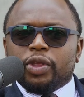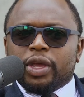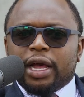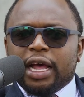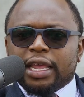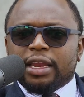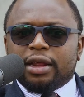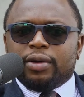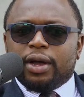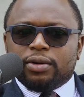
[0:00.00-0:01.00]
you're hanging
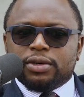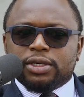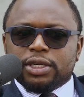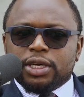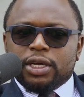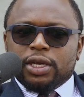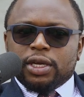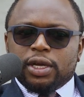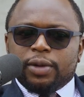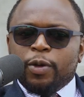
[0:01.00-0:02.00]
around
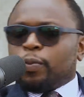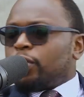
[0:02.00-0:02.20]
people